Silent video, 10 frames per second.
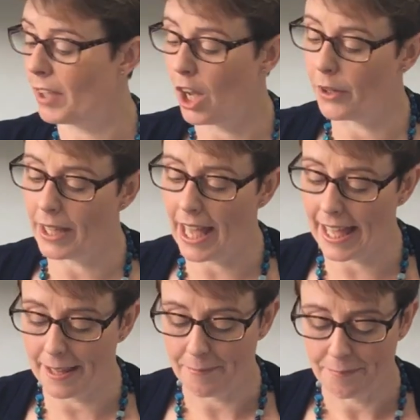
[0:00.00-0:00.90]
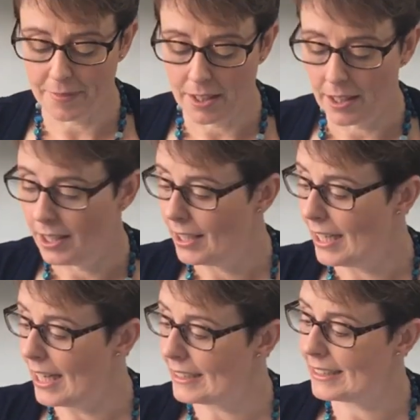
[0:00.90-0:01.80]
Okay,
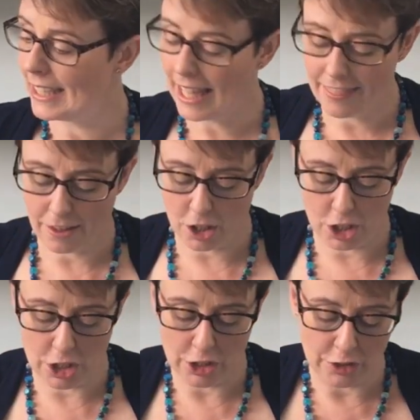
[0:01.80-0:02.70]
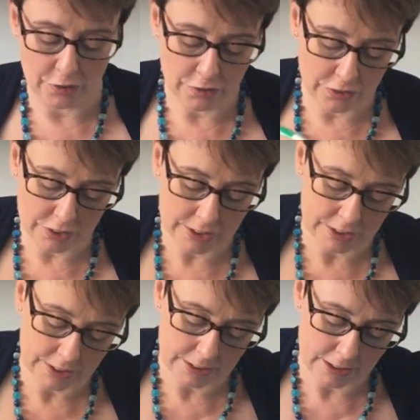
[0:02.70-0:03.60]
let's get the glue
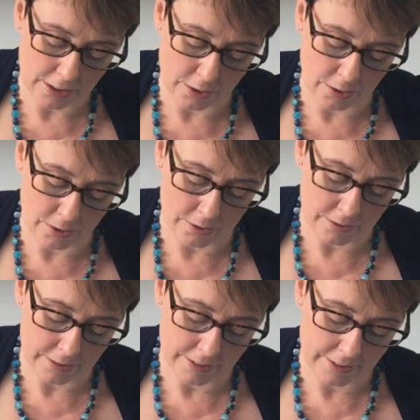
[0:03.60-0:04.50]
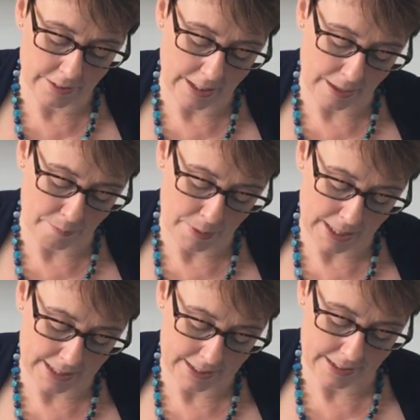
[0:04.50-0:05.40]
on that
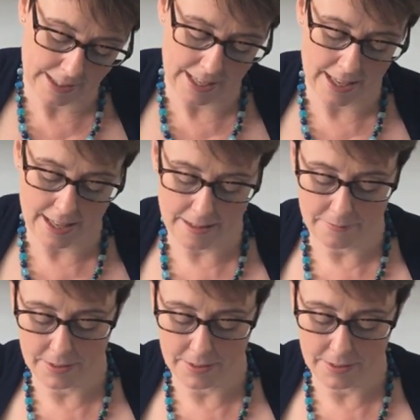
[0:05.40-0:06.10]
piece there.